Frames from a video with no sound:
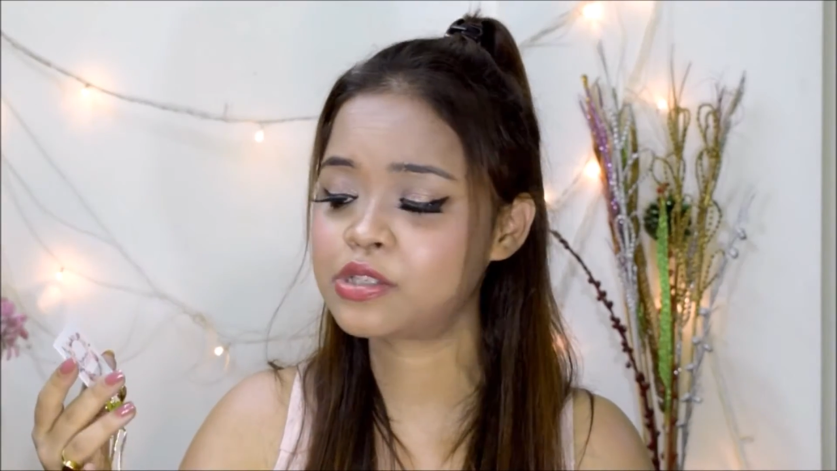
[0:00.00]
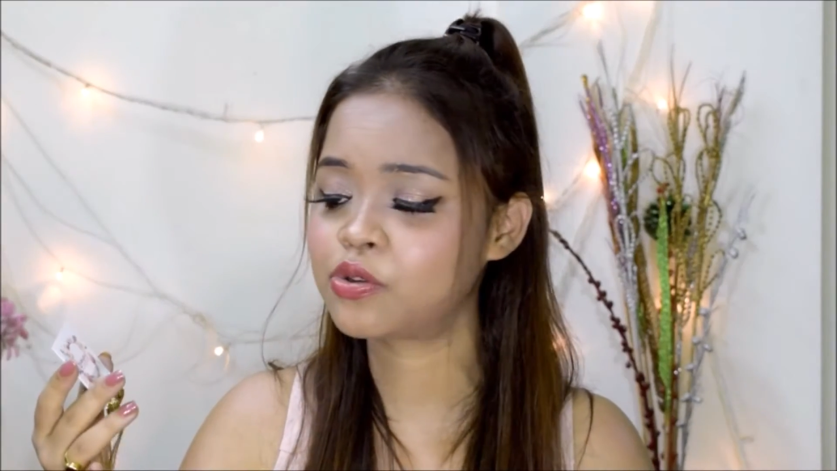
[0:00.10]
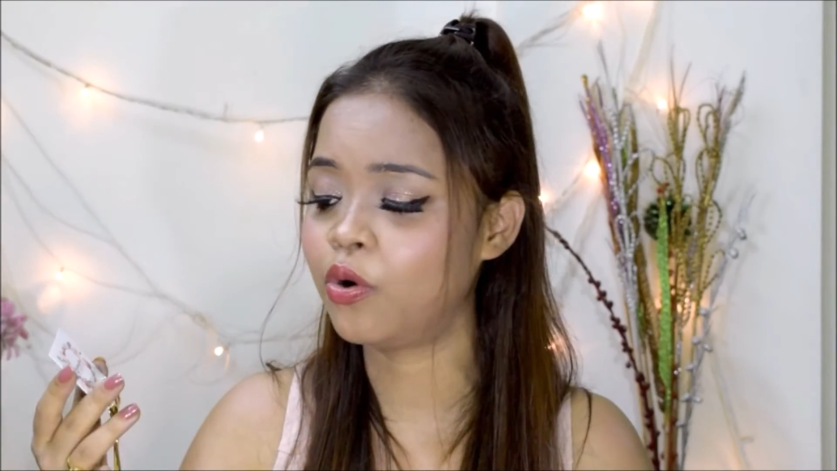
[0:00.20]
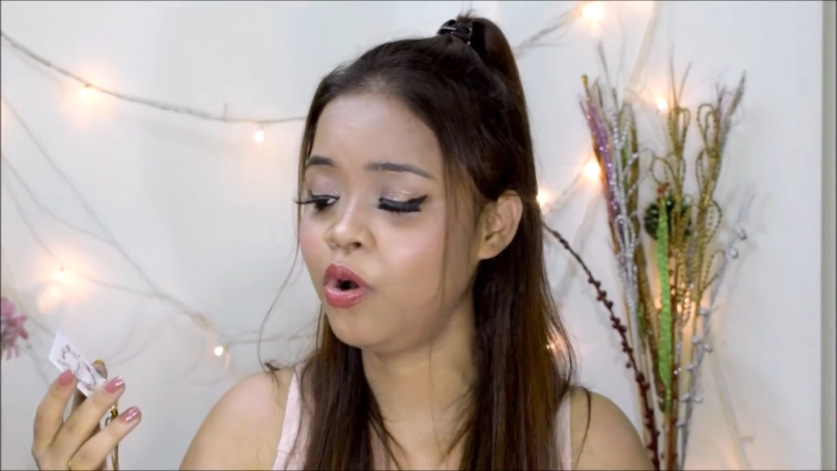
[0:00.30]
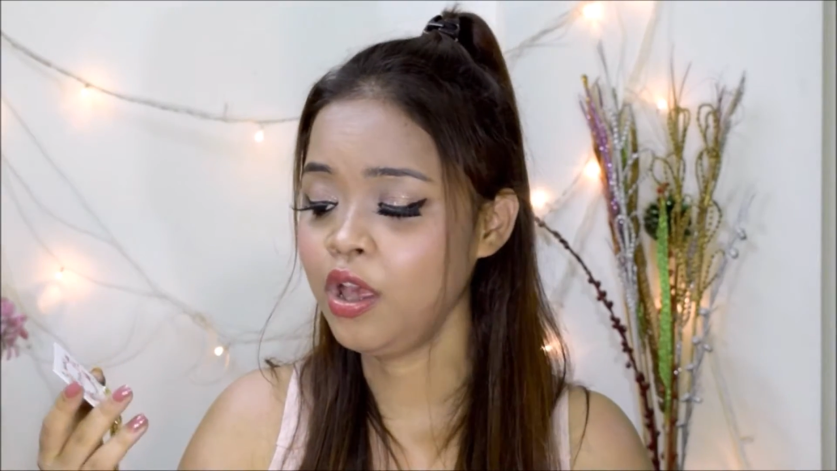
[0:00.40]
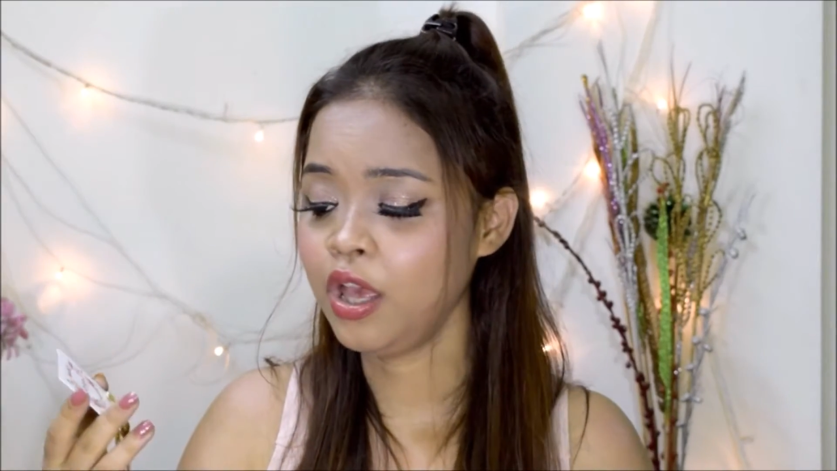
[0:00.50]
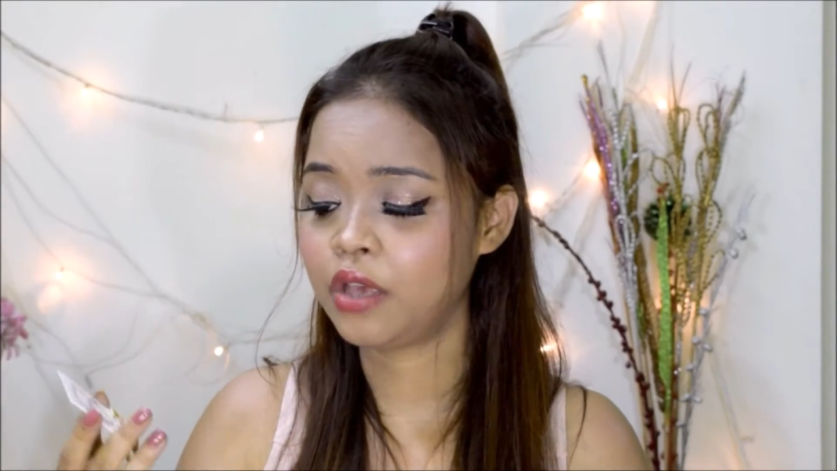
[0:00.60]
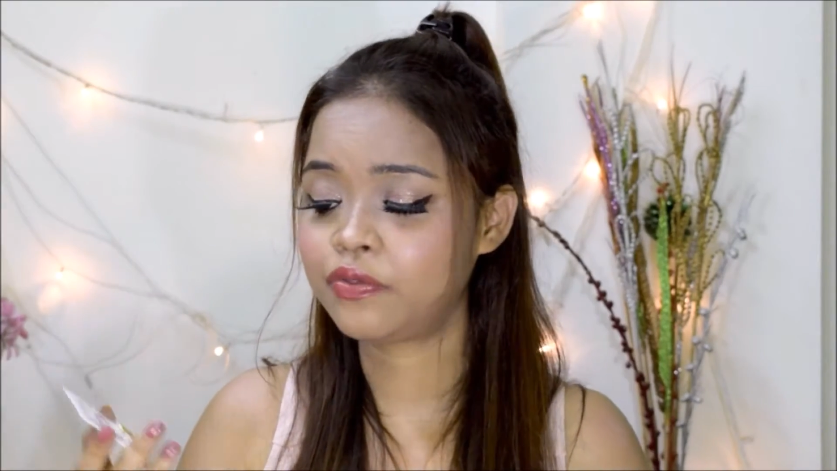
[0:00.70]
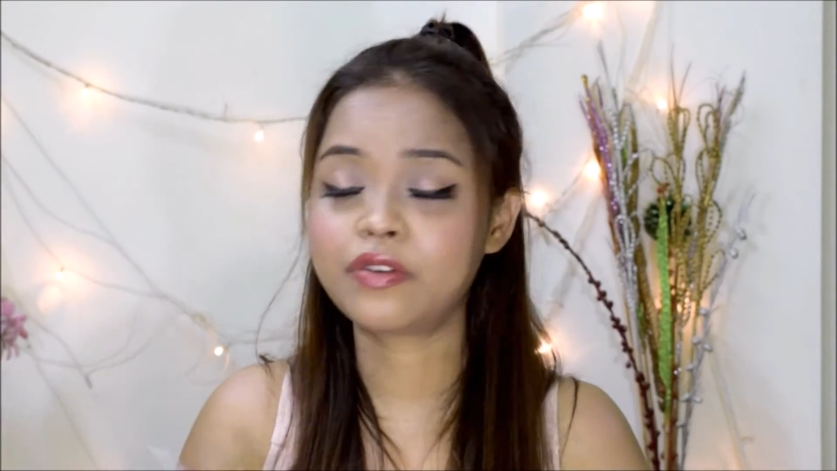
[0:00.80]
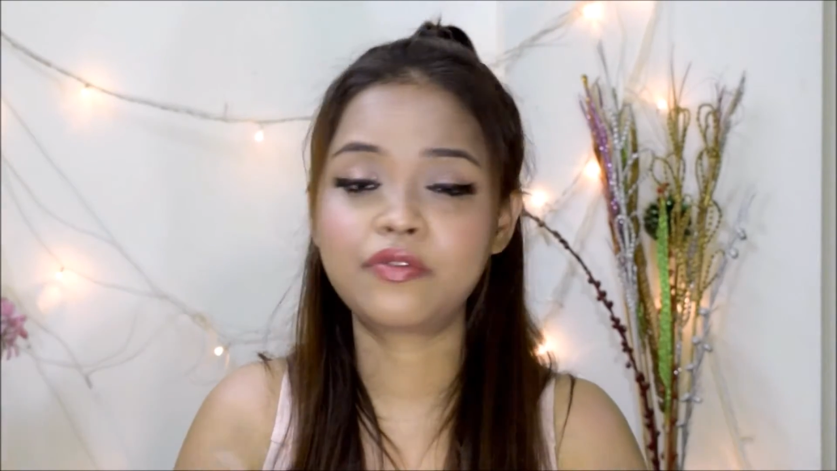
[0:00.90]
So
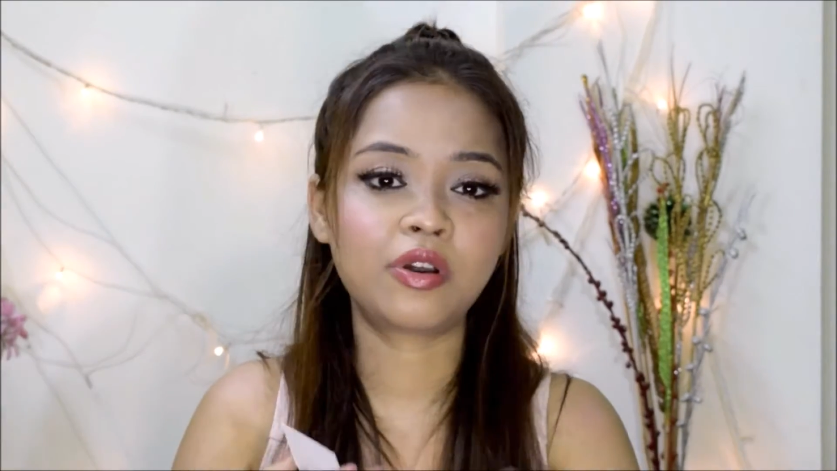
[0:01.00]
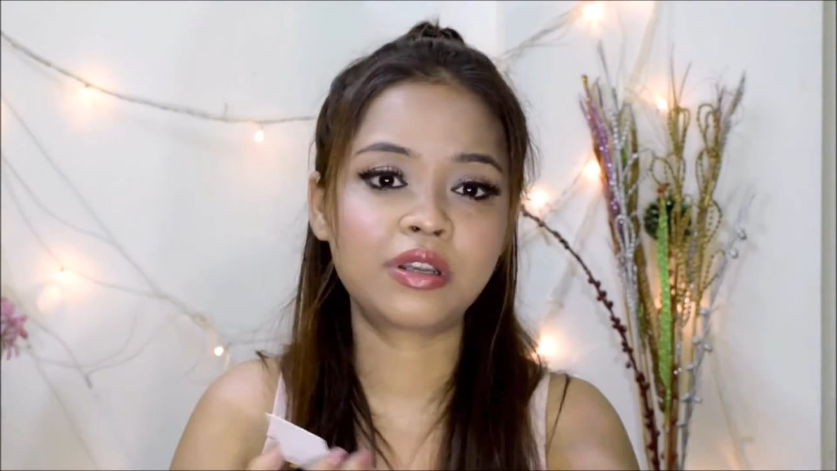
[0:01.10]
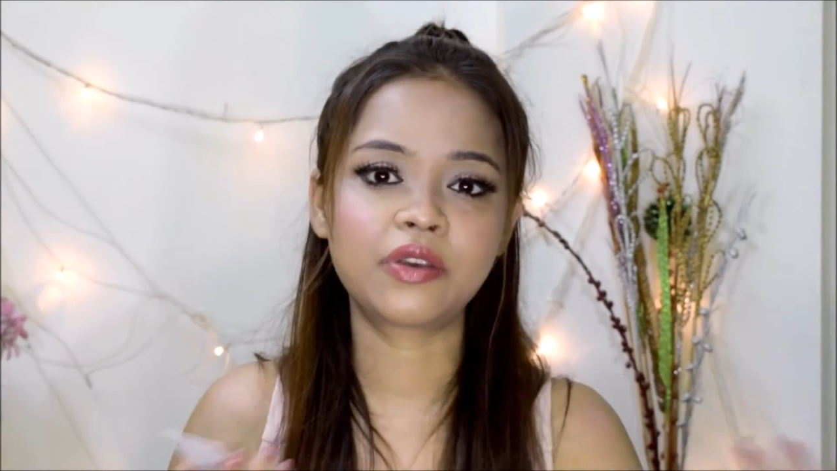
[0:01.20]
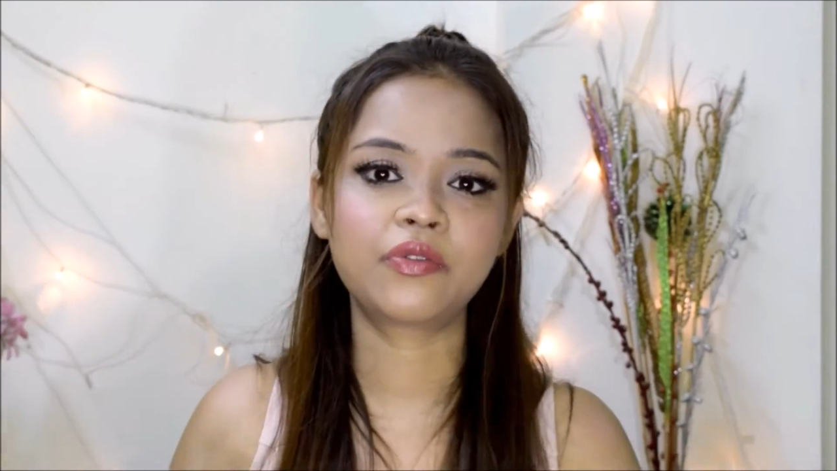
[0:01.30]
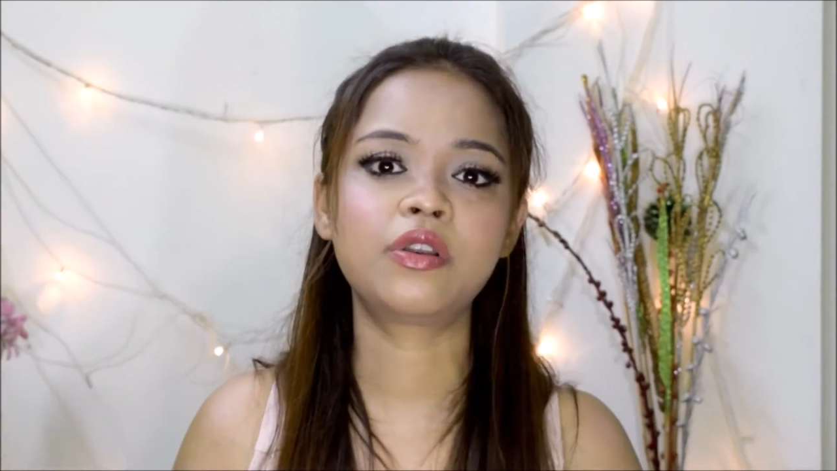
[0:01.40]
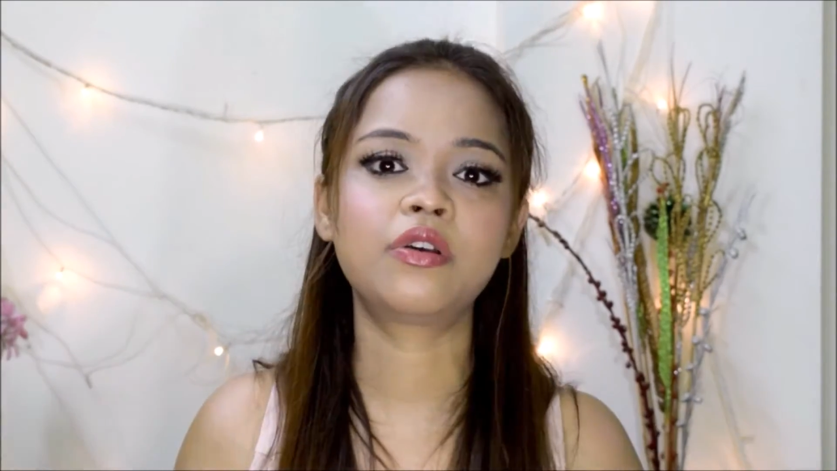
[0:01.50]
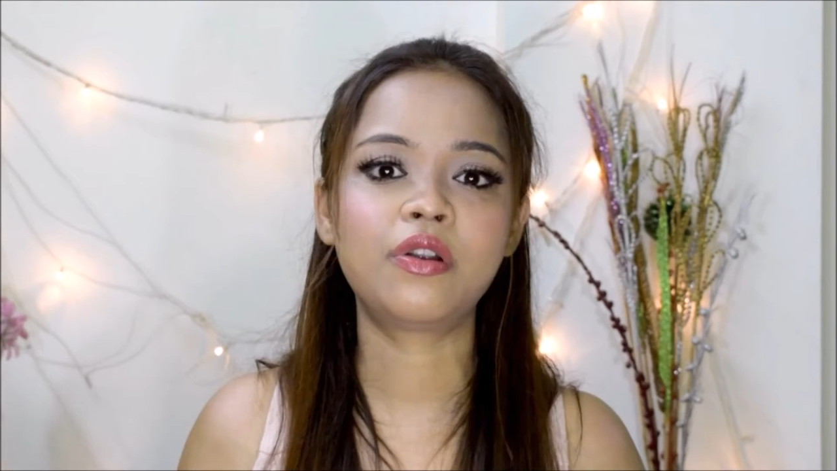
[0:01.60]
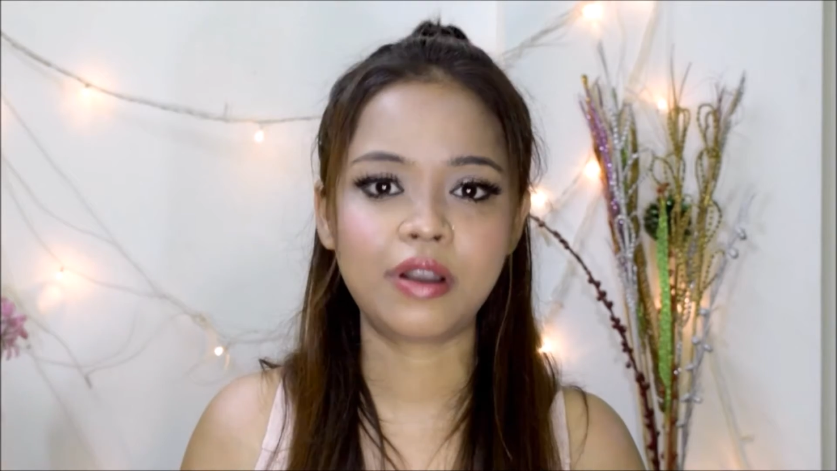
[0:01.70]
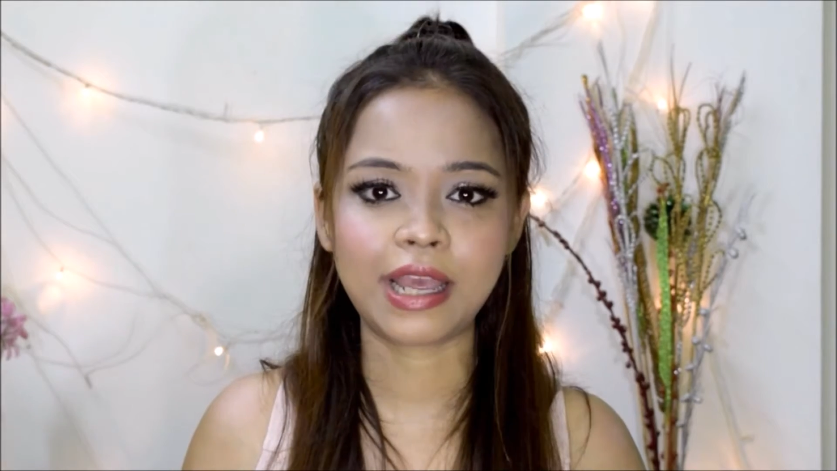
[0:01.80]
if you have not given her